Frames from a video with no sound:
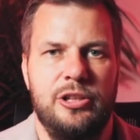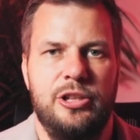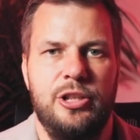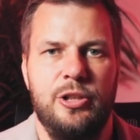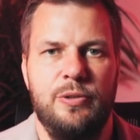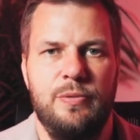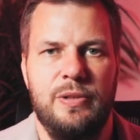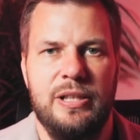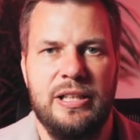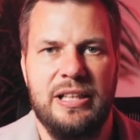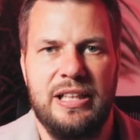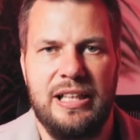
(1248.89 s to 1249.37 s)

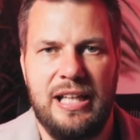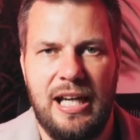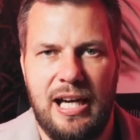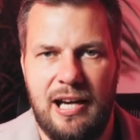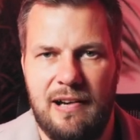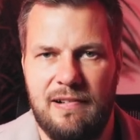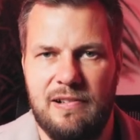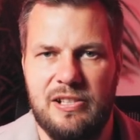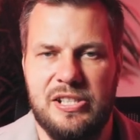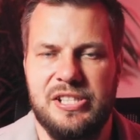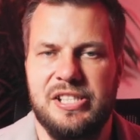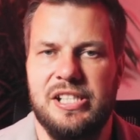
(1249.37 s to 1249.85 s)
doing
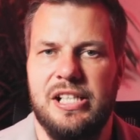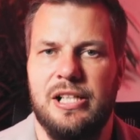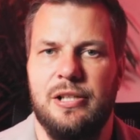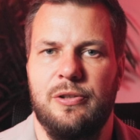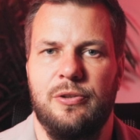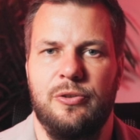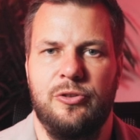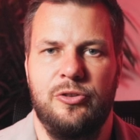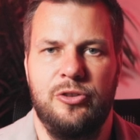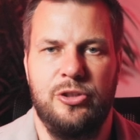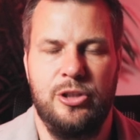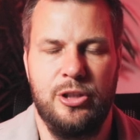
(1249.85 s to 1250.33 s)

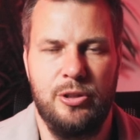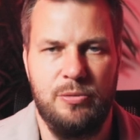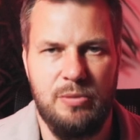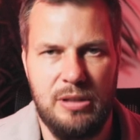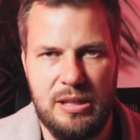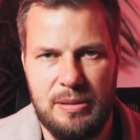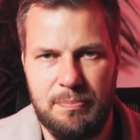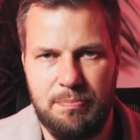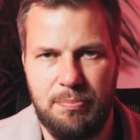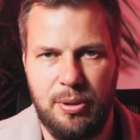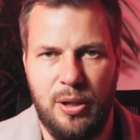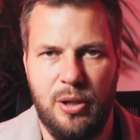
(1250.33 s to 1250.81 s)
carousels,
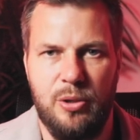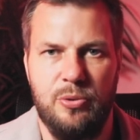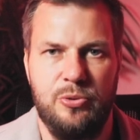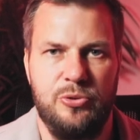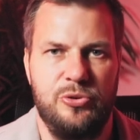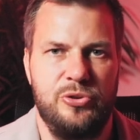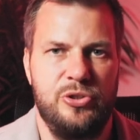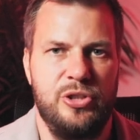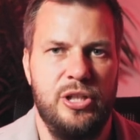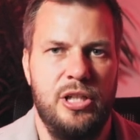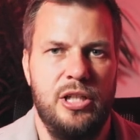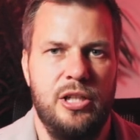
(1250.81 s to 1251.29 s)
doing
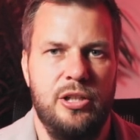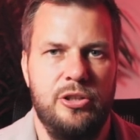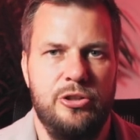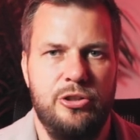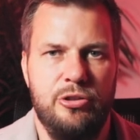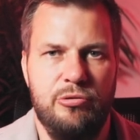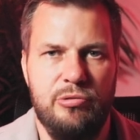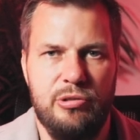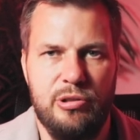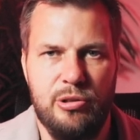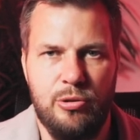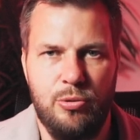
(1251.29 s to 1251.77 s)
posts,
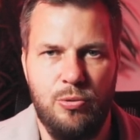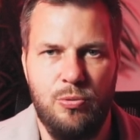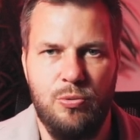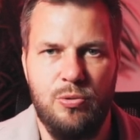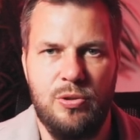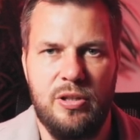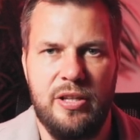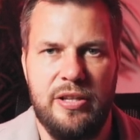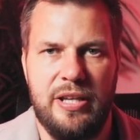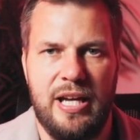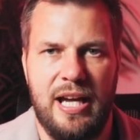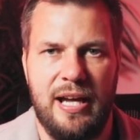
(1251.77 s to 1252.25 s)
doing
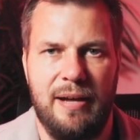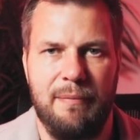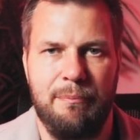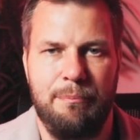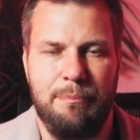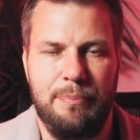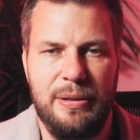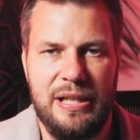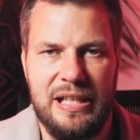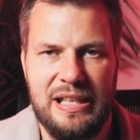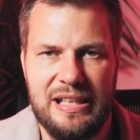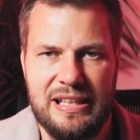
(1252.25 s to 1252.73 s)
all of
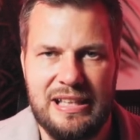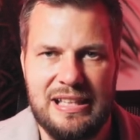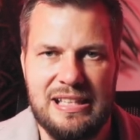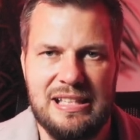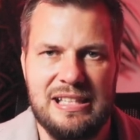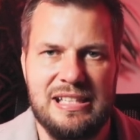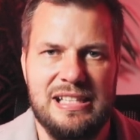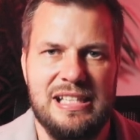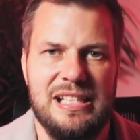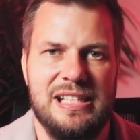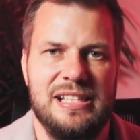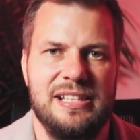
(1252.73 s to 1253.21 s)
that, being
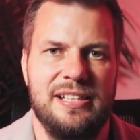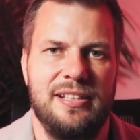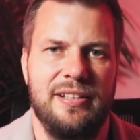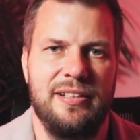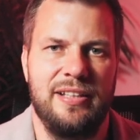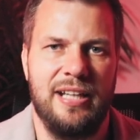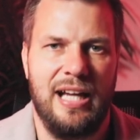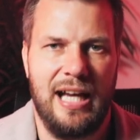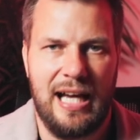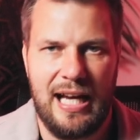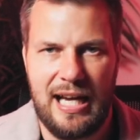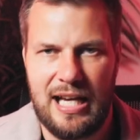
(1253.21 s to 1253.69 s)

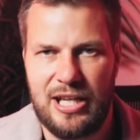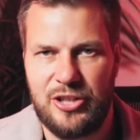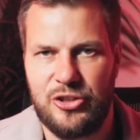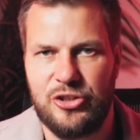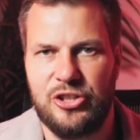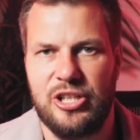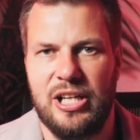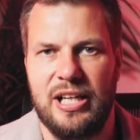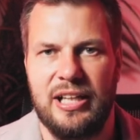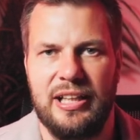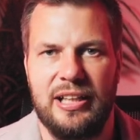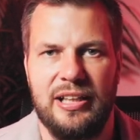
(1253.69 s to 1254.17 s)
consistent,
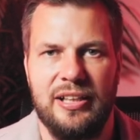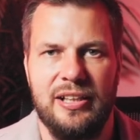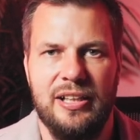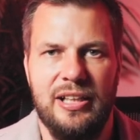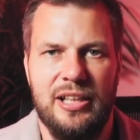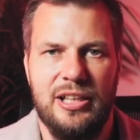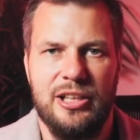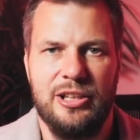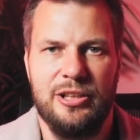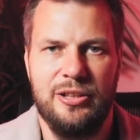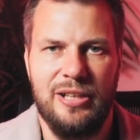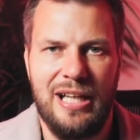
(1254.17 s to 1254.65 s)
hashtagging,
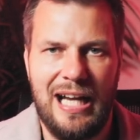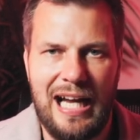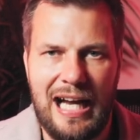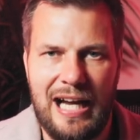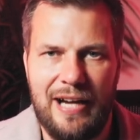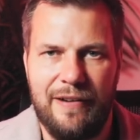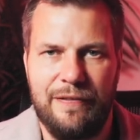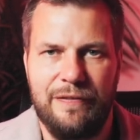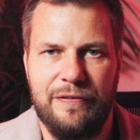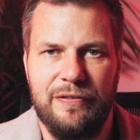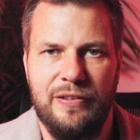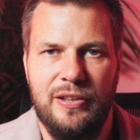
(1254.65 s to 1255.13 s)
you
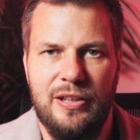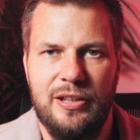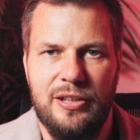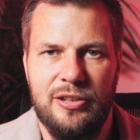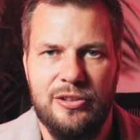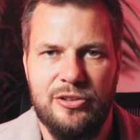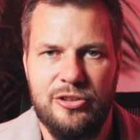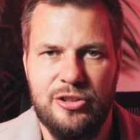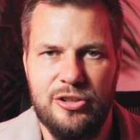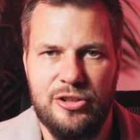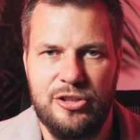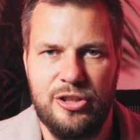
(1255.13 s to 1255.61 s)
have
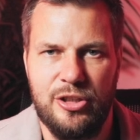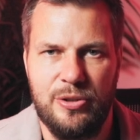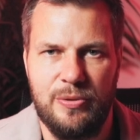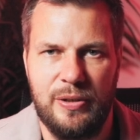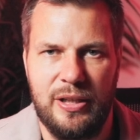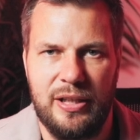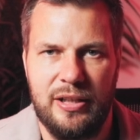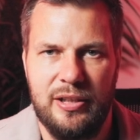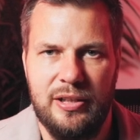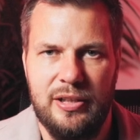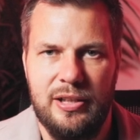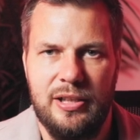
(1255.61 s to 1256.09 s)
to do
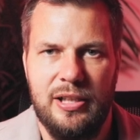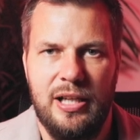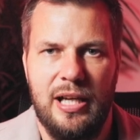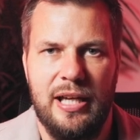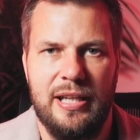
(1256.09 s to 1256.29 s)
it.